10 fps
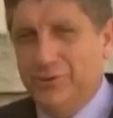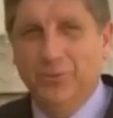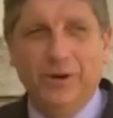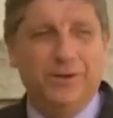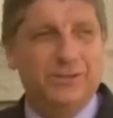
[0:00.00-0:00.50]

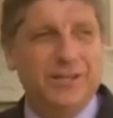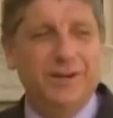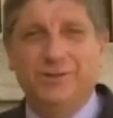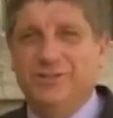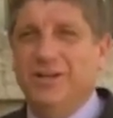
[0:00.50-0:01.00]
One
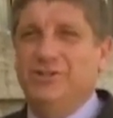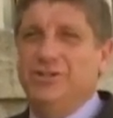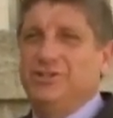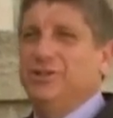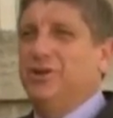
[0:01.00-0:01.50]
senator said
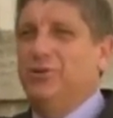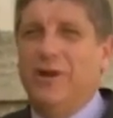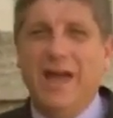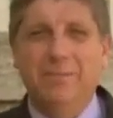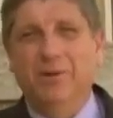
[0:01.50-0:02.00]
she's the
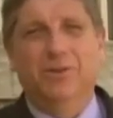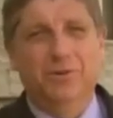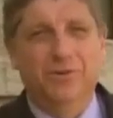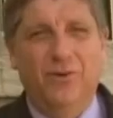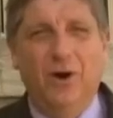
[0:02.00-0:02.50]

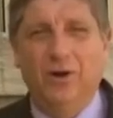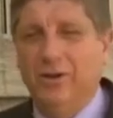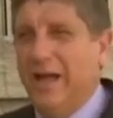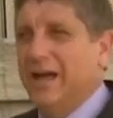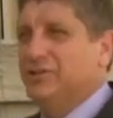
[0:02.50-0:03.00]
grandmother of
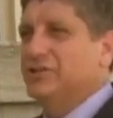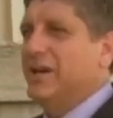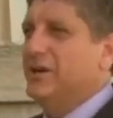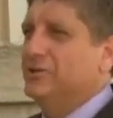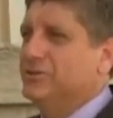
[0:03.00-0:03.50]
all
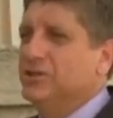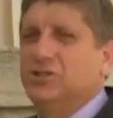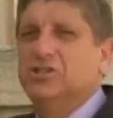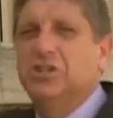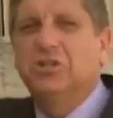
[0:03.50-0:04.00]
agitators, and
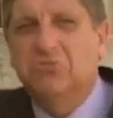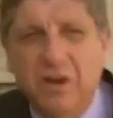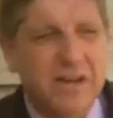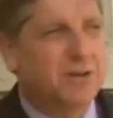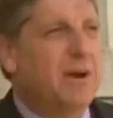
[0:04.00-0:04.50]
she's the
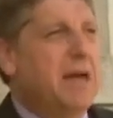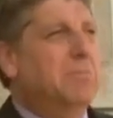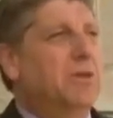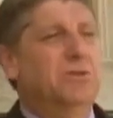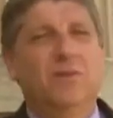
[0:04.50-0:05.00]

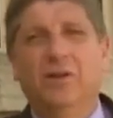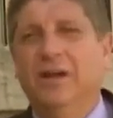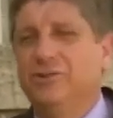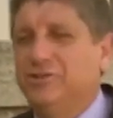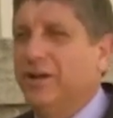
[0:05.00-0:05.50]
great-grandmother of all
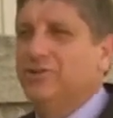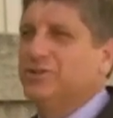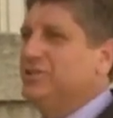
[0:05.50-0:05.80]
agitators.